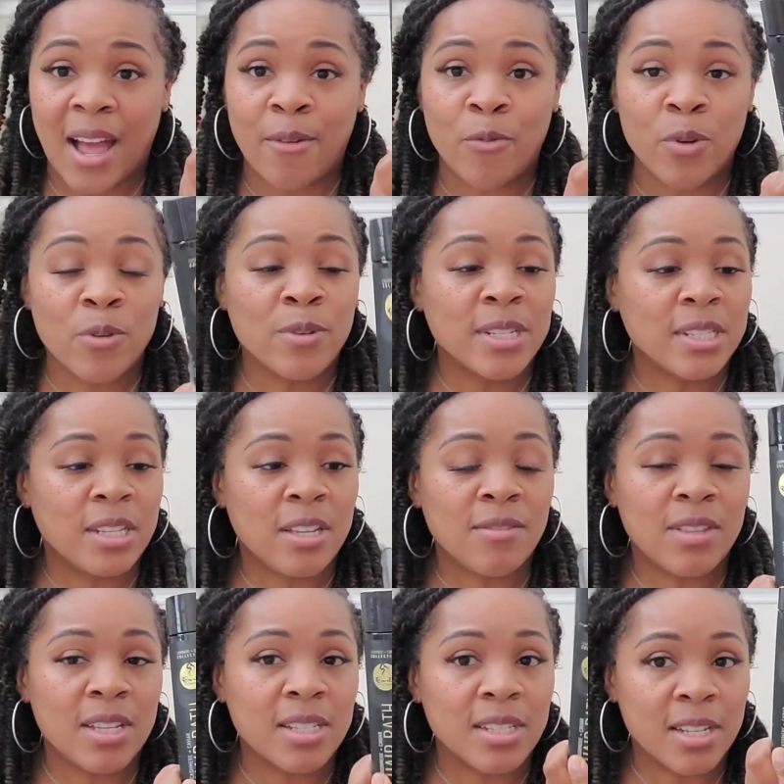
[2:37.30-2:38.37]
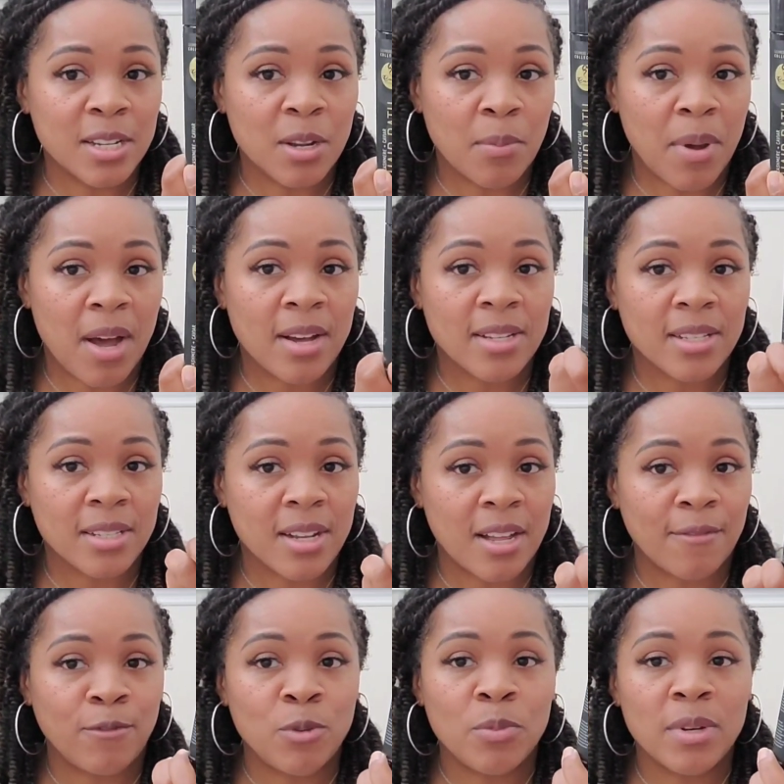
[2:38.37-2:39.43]
we received this in the box not
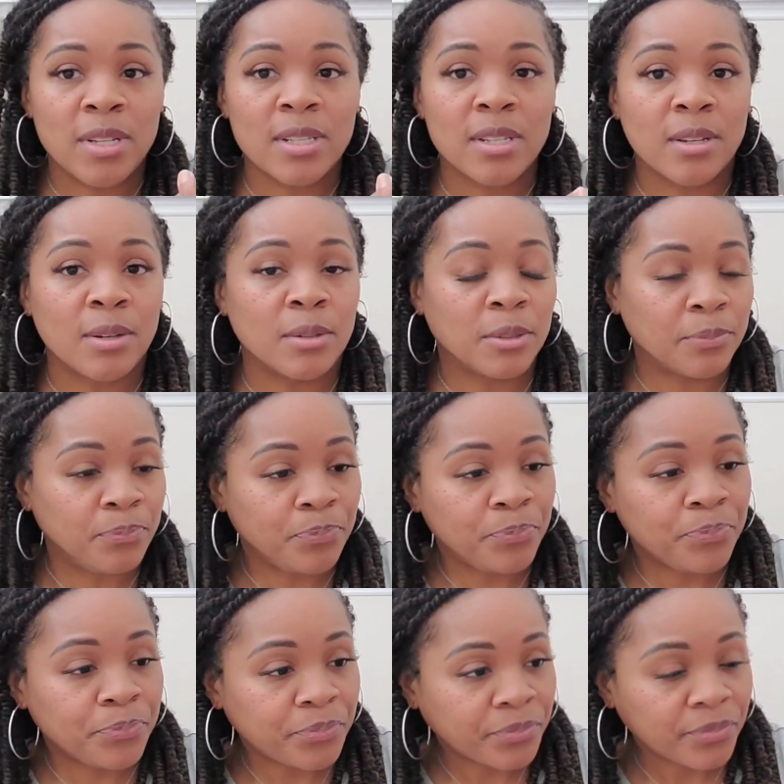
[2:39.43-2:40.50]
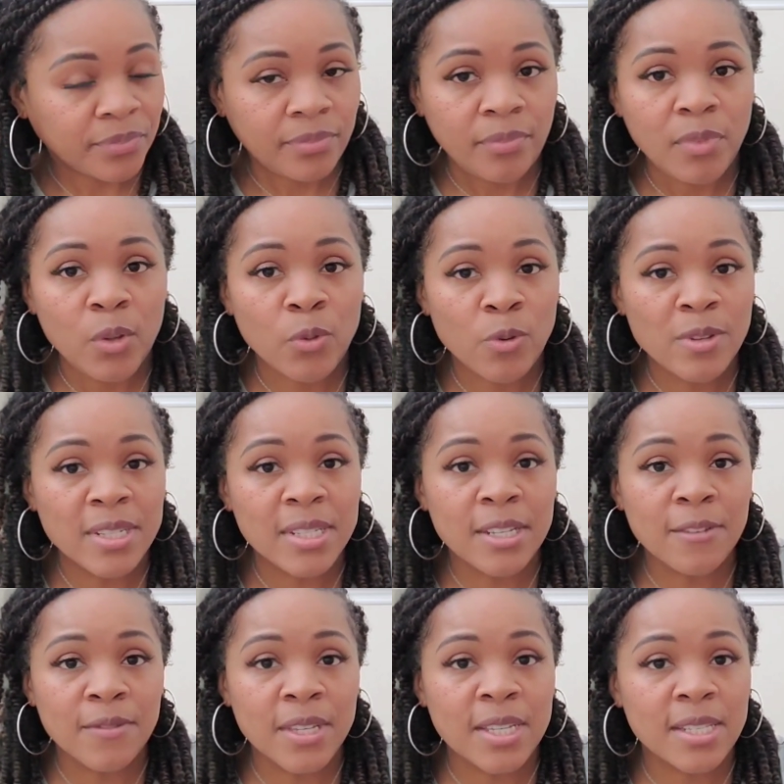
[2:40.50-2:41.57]
a few months ago. We
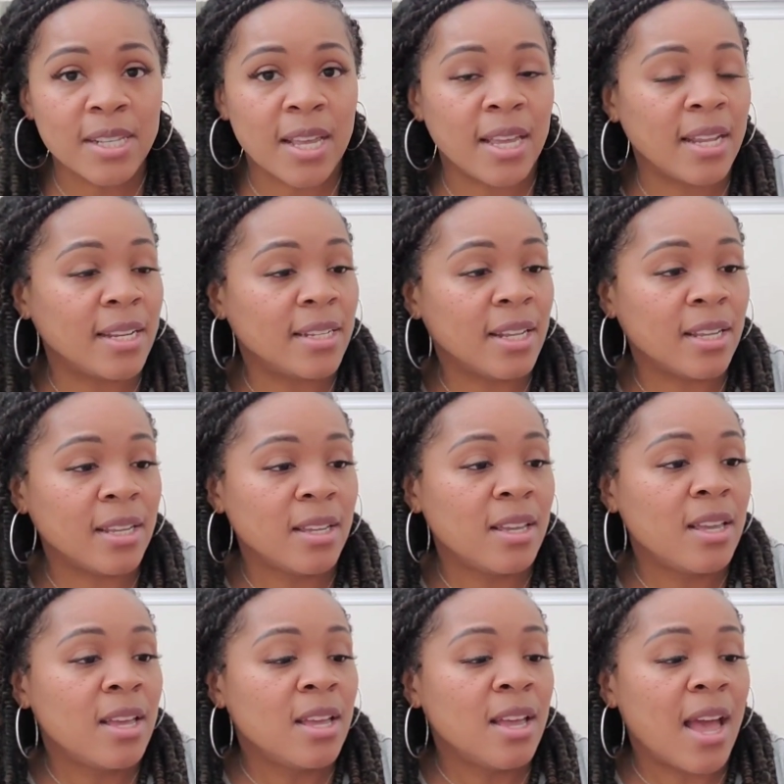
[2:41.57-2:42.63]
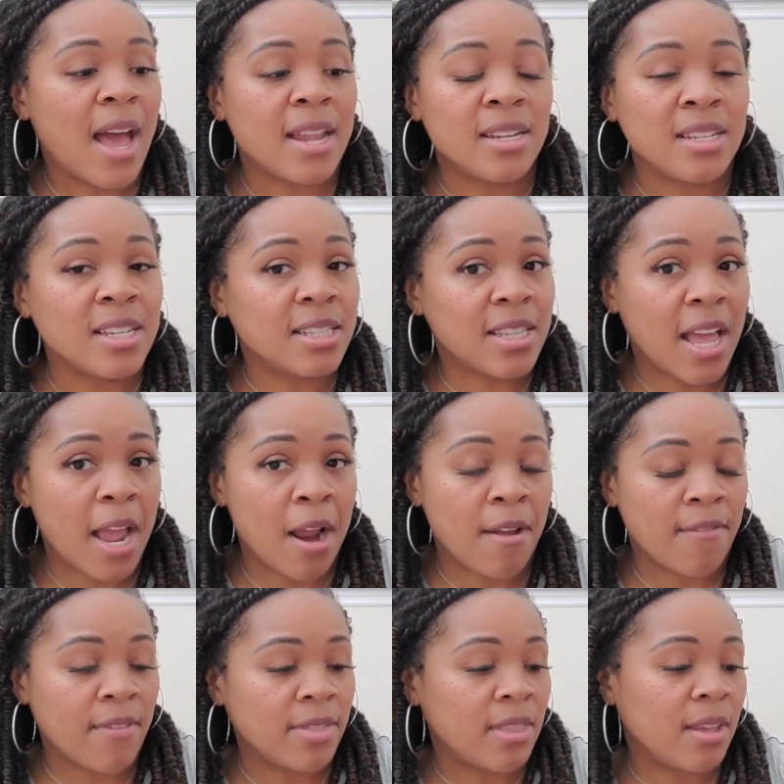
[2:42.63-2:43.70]
received this and I didn't get the
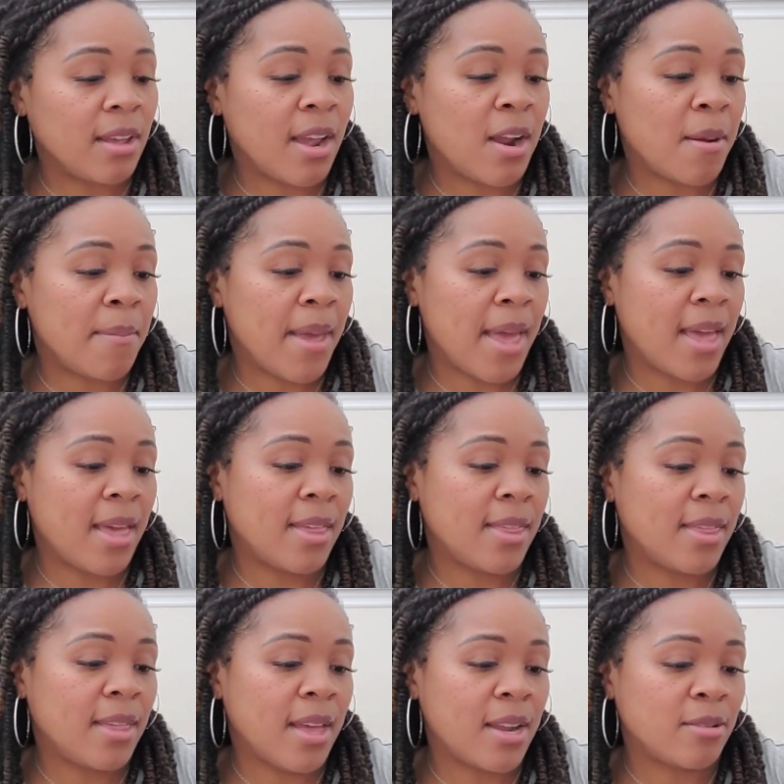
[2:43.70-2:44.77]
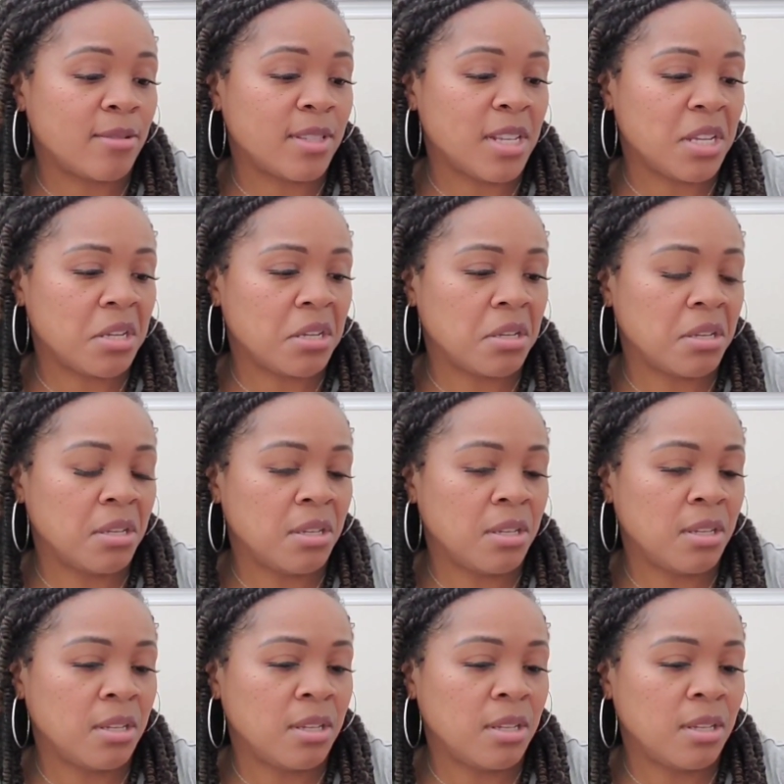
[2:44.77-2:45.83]
hair bath, I don't think.
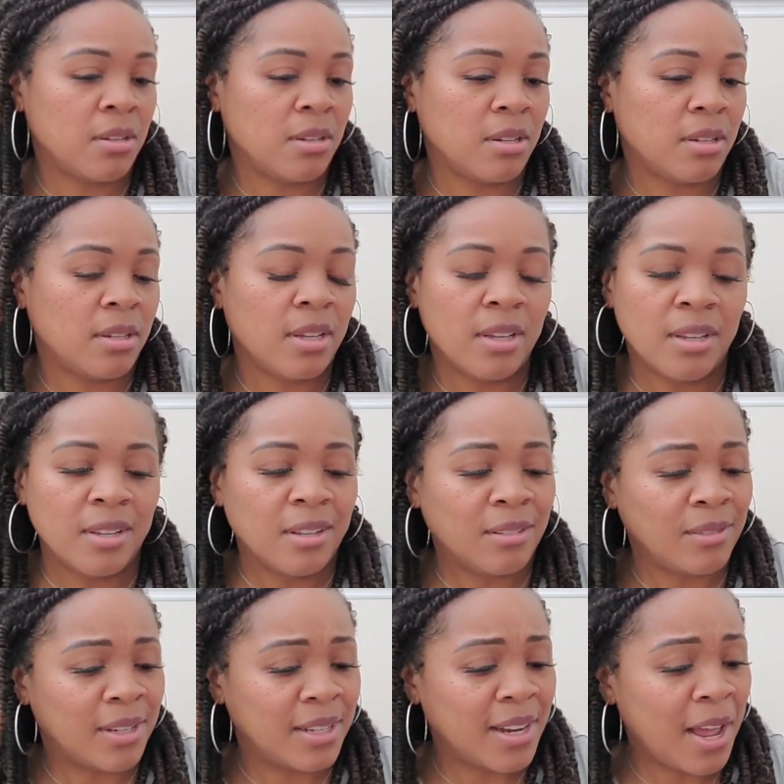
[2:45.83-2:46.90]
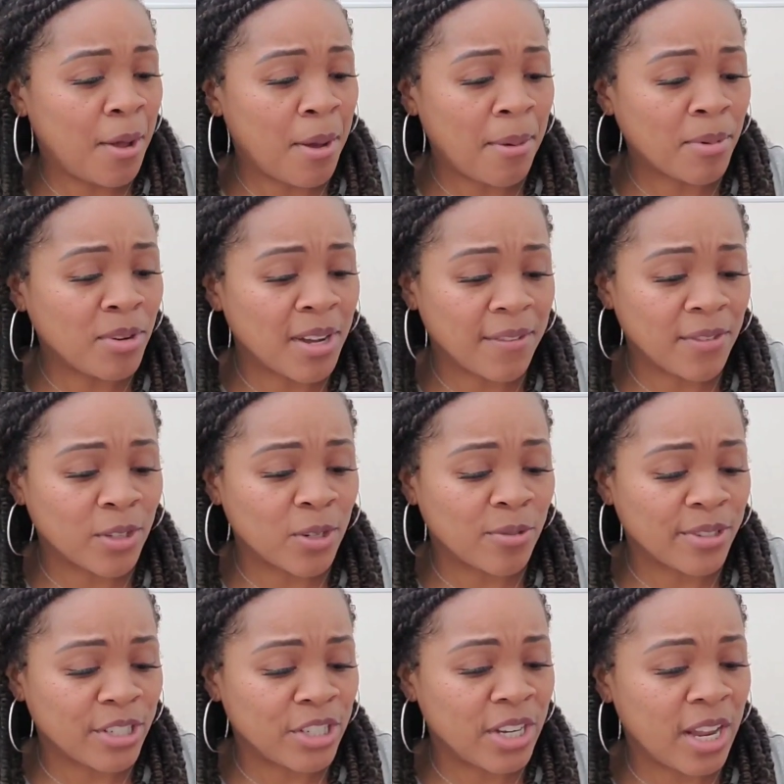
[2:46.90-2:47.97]
Wait, now I'm gonna have to
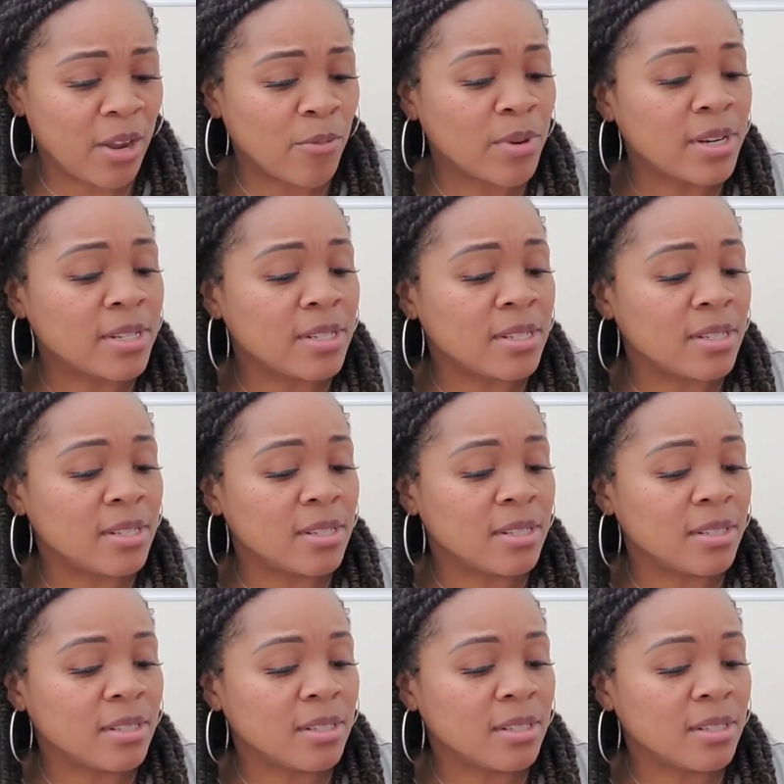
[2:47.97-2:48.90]
go and check. What is this?